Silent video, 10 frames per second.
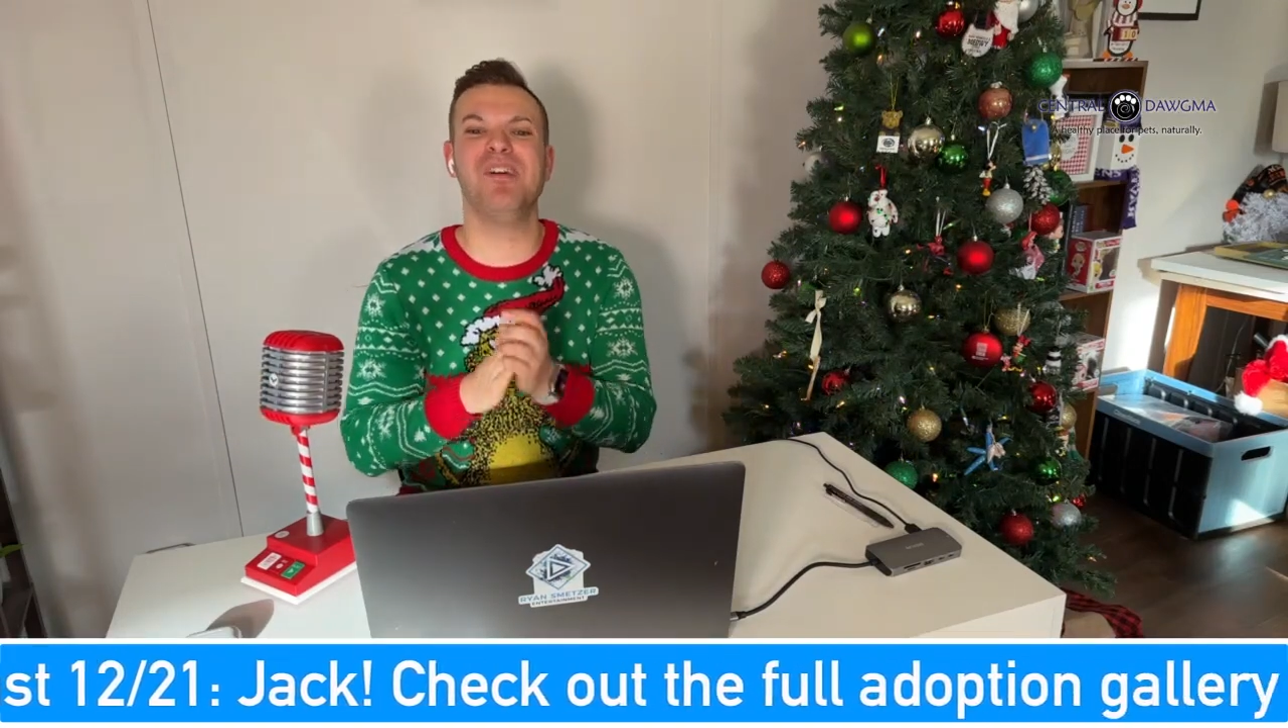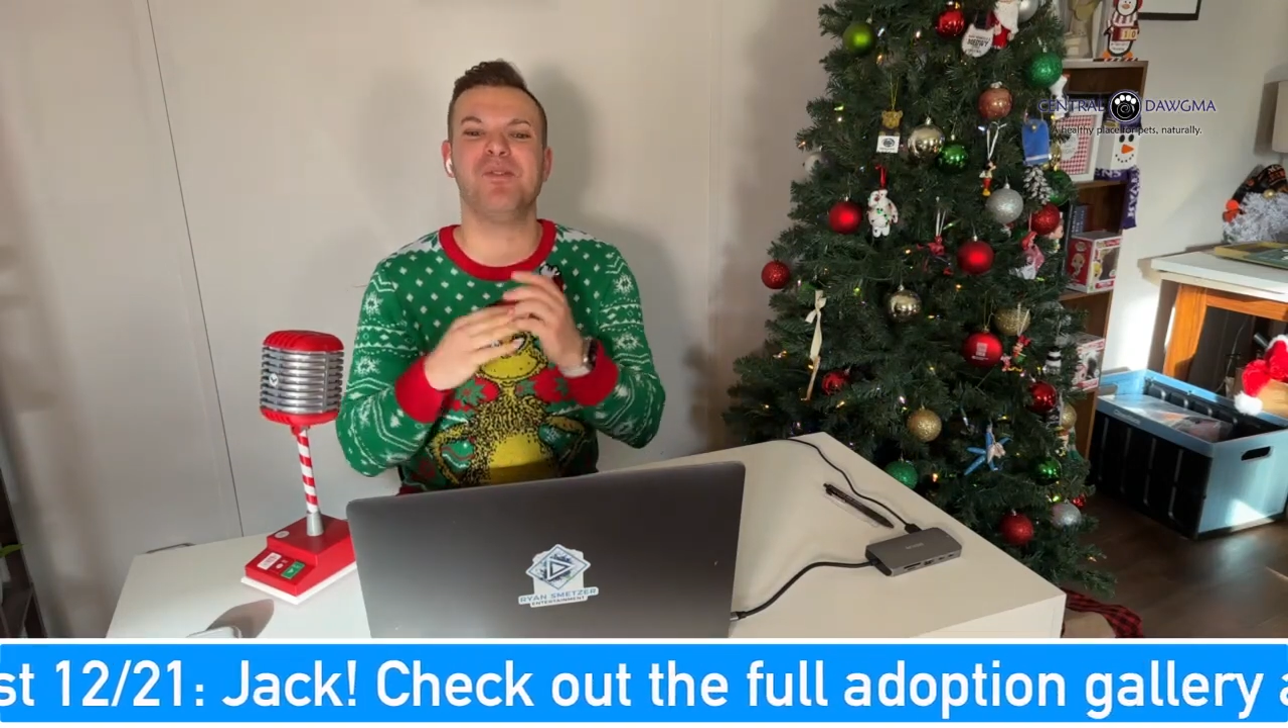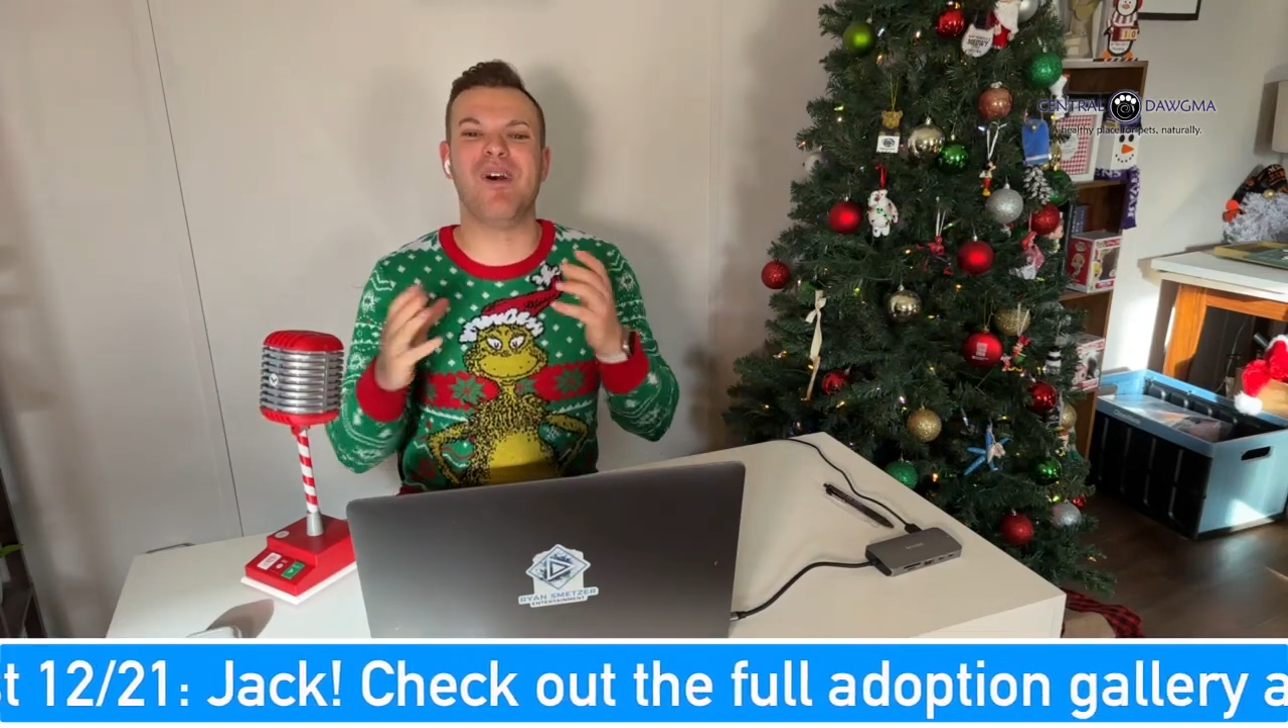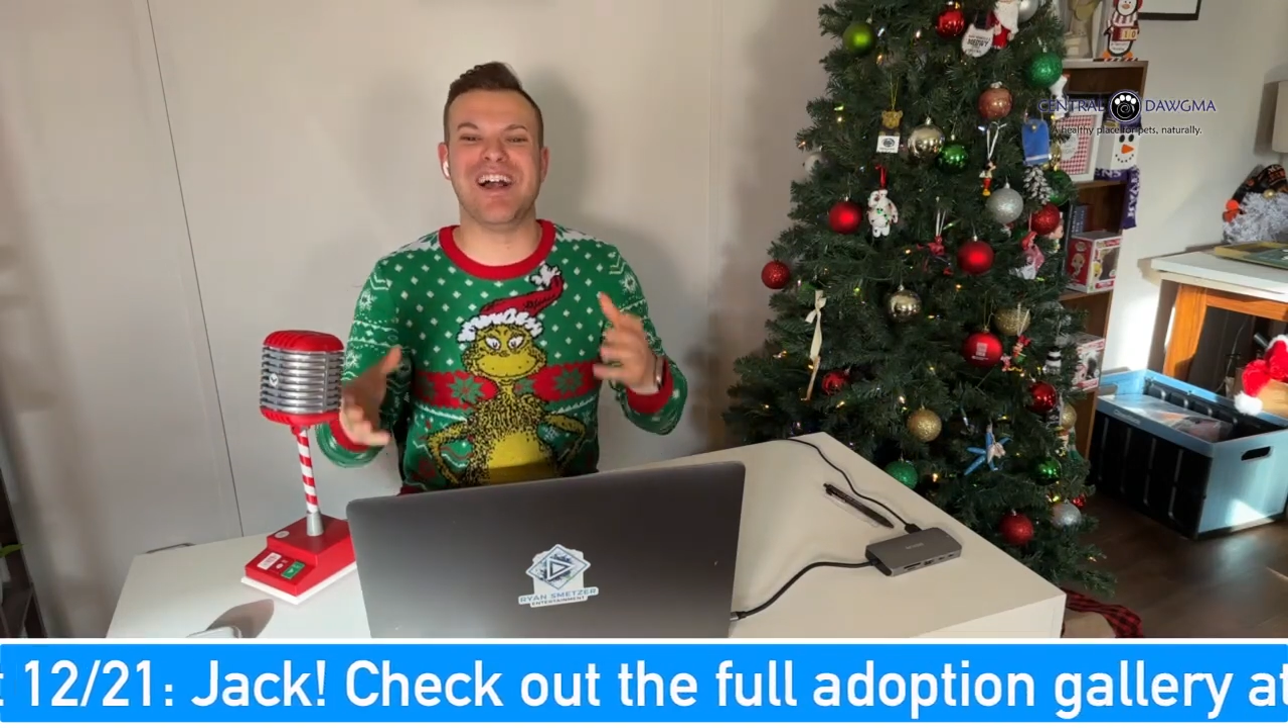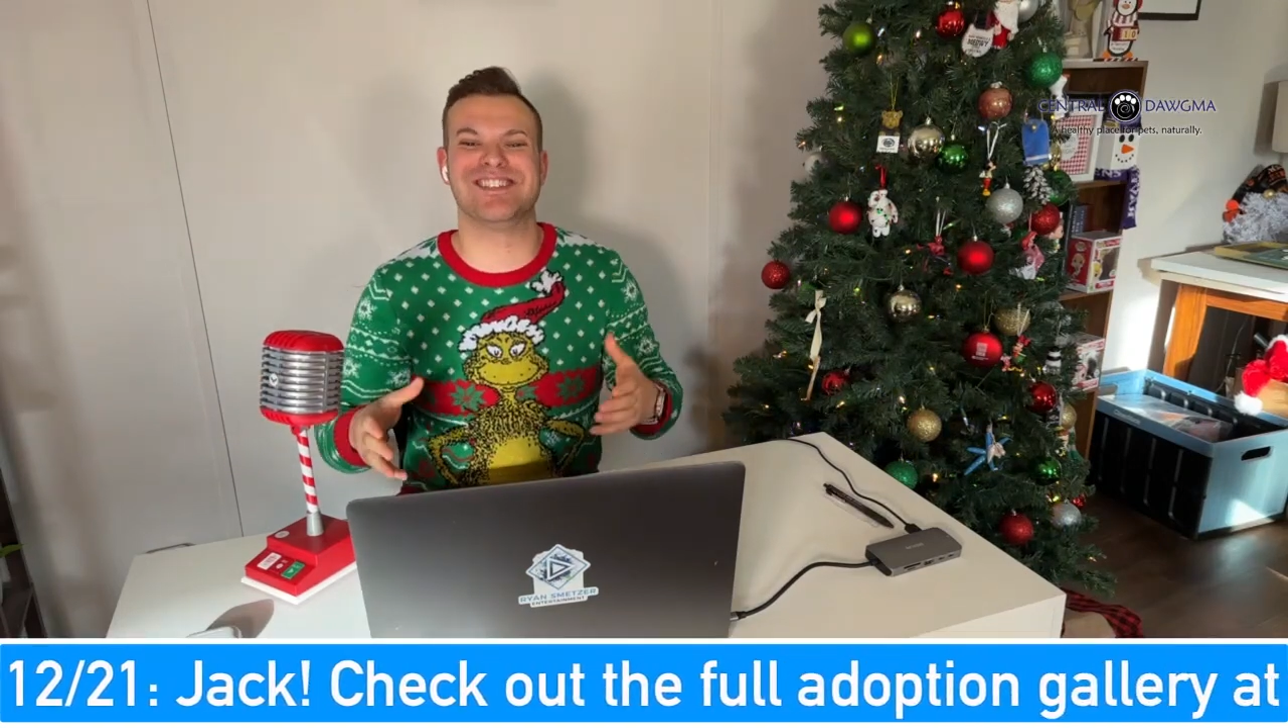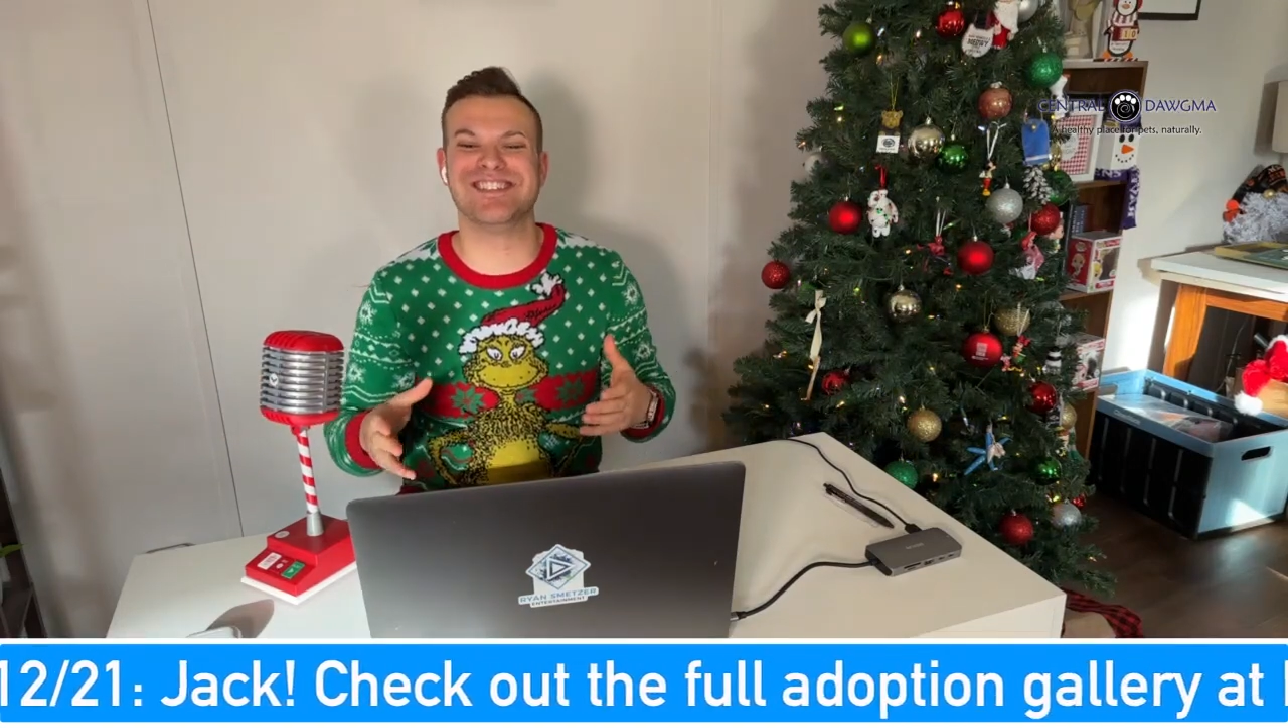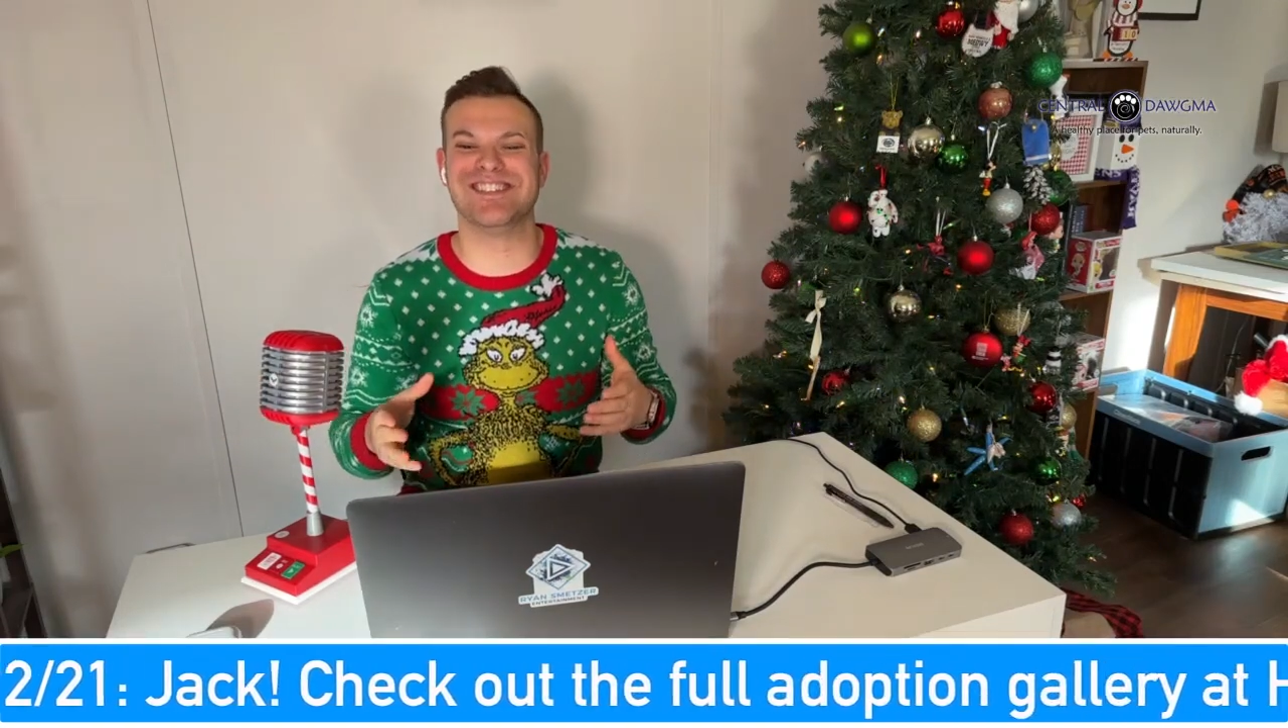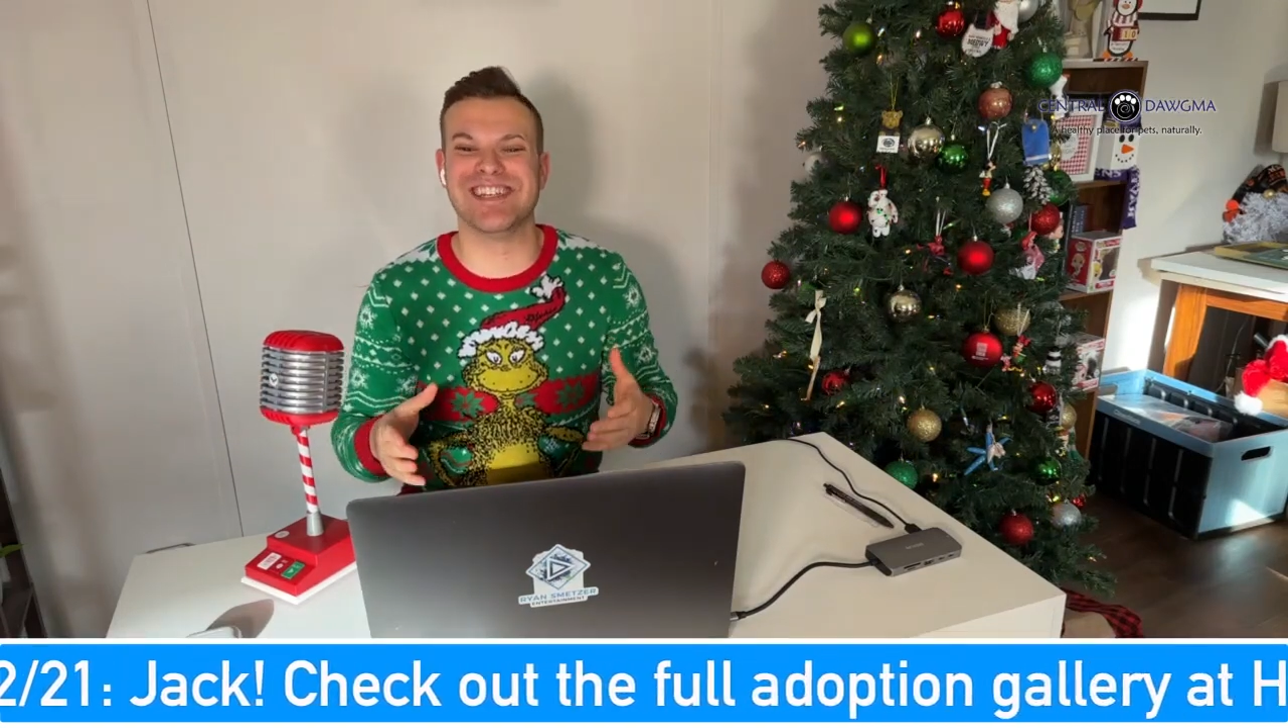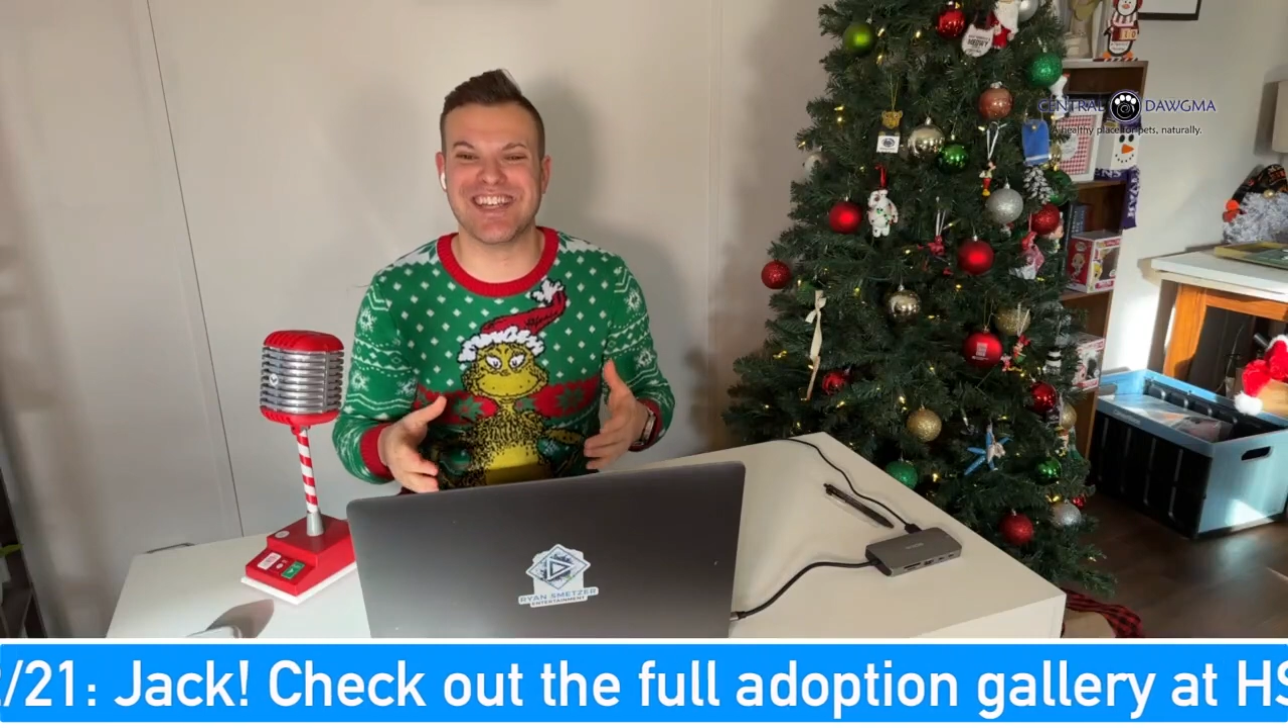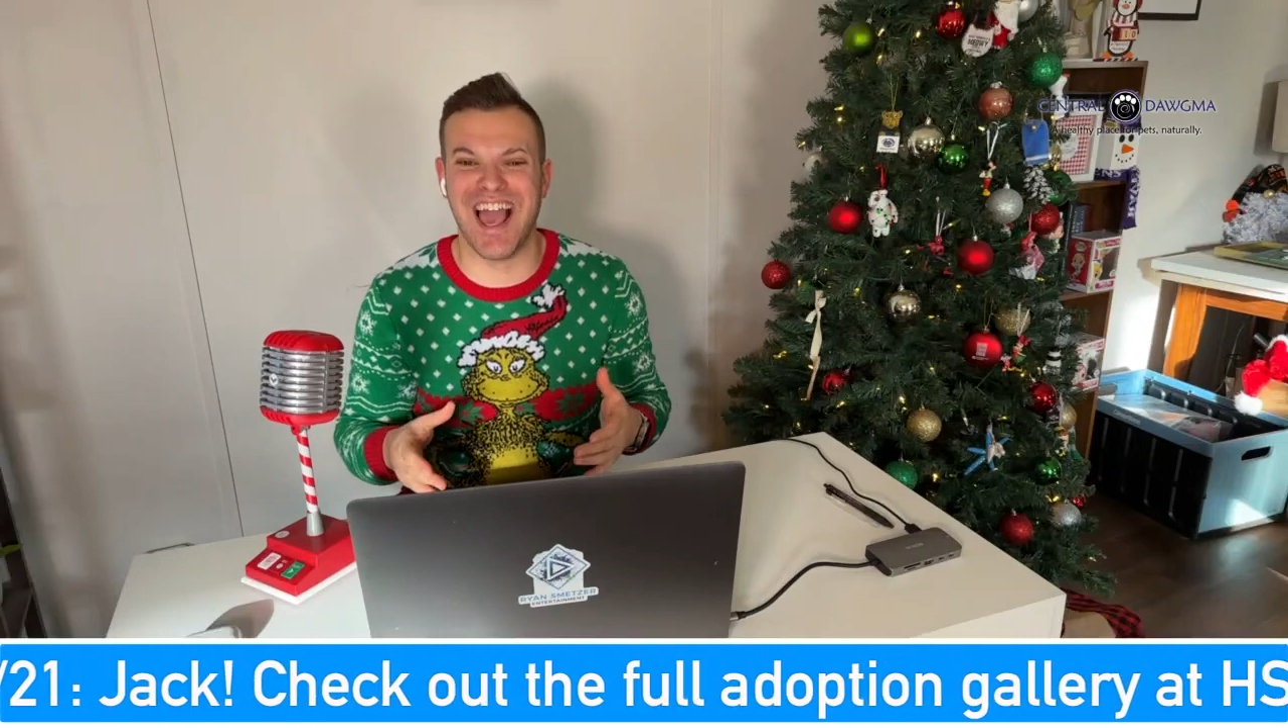of Washington